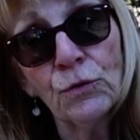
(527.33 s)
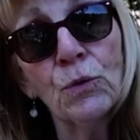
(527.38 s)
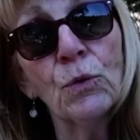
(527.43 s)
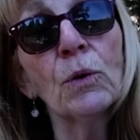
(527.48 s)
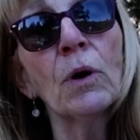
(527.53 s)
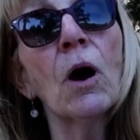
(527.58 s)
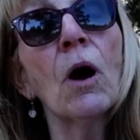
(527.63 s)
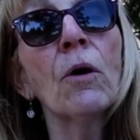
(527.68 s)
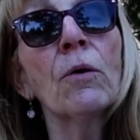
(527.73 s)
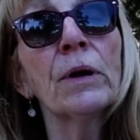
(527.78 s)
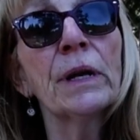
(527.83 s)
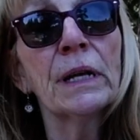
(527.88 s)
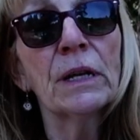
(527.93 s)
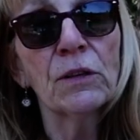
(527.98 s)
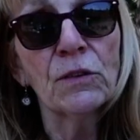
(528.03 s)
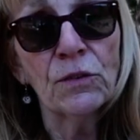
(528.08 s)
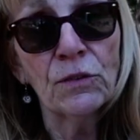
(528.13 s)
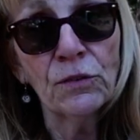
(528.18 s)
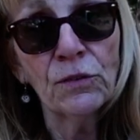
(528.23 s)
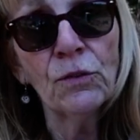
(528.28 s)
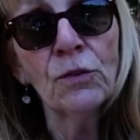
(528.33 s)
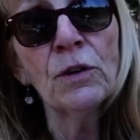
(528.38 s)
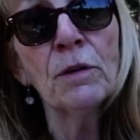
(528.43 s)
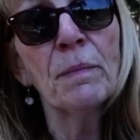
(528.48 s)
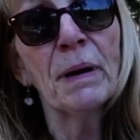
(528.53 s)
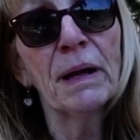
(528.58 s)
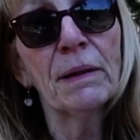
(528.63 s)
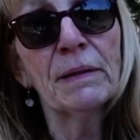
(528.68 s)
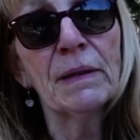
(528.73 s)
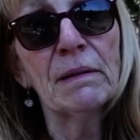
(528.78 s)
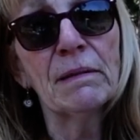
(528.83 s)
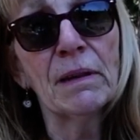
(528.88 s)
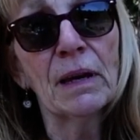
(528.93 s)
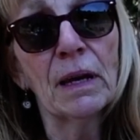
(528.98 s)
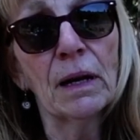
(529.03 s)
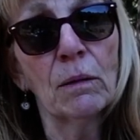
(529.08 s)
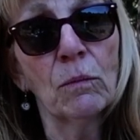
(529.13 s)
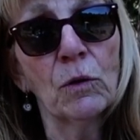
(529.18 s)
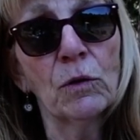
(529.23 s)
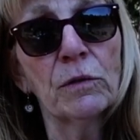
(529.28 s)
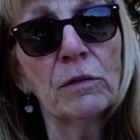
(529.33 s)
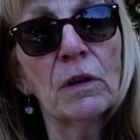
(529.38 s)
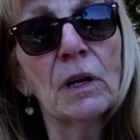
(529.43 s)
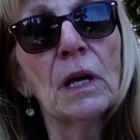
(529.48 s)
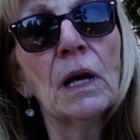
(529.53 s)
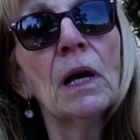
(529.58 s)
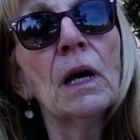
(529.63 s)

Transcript: who were already concerned about these animals